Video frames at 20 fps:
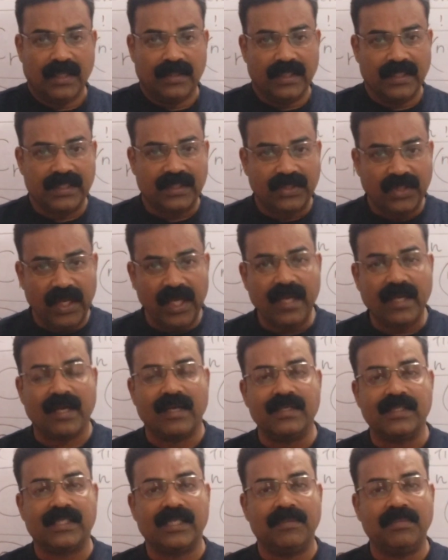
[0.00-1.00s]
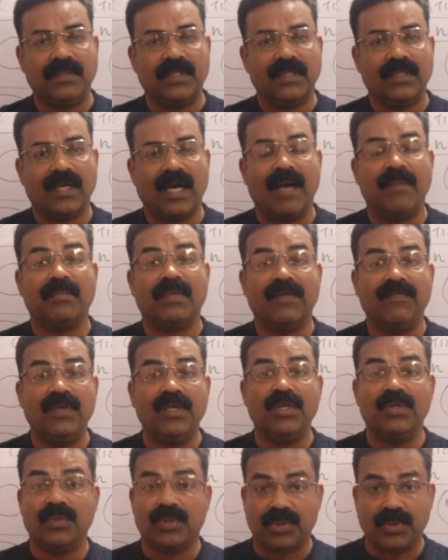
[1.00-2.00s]
These 3 concepts I am
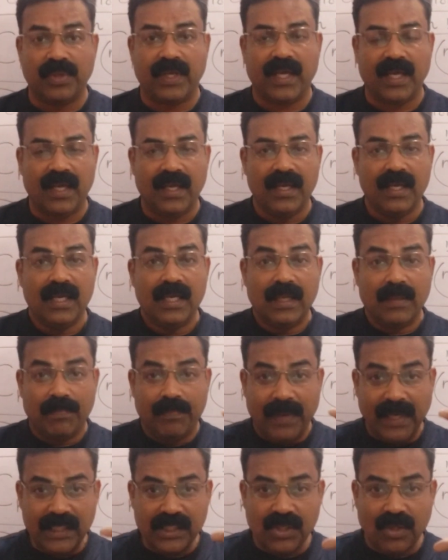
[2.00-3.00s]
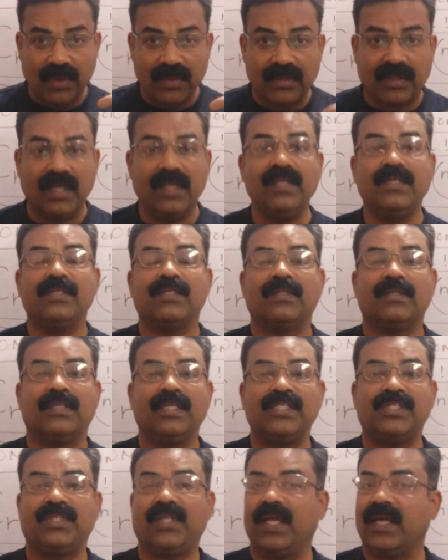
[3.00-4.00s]
giving you today. Based on
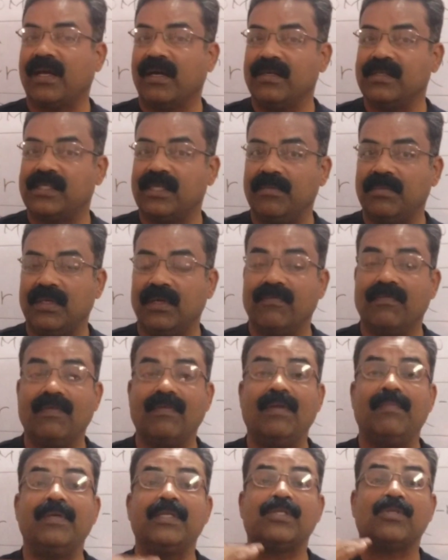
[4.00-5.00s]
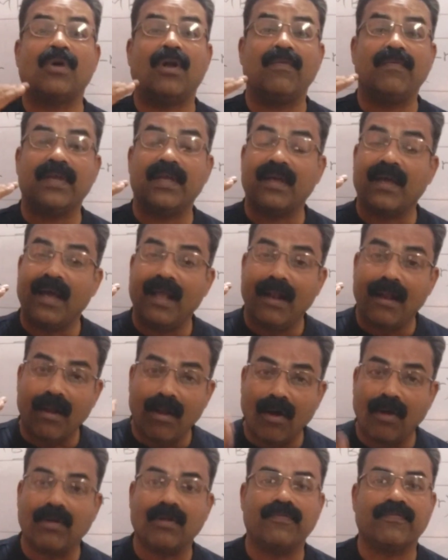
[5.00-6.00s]
these 3 concepts, we will be solving a
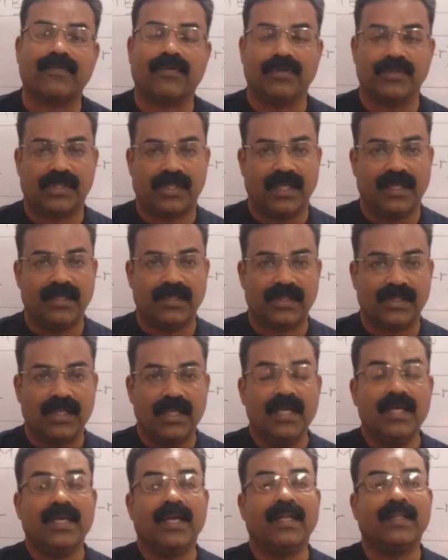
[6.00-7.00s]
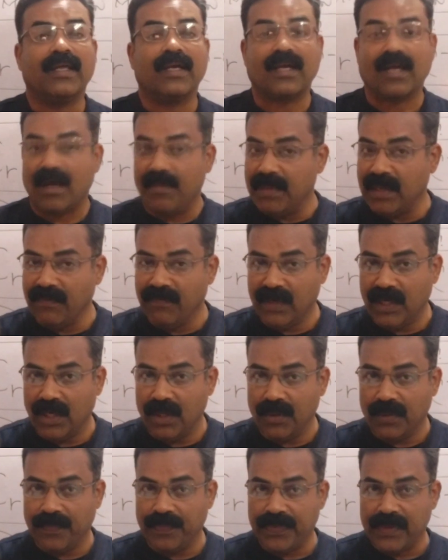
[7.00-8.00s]
lot of questions in the coming
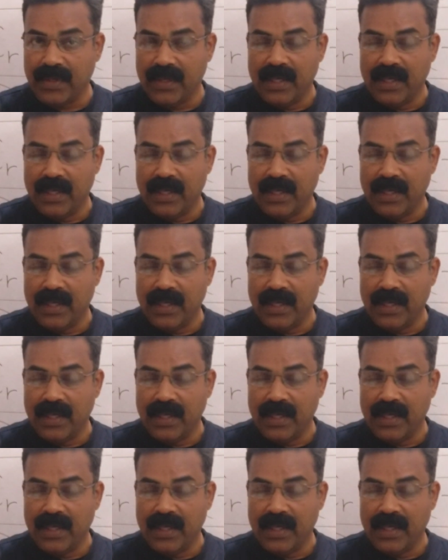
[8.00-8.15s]
video.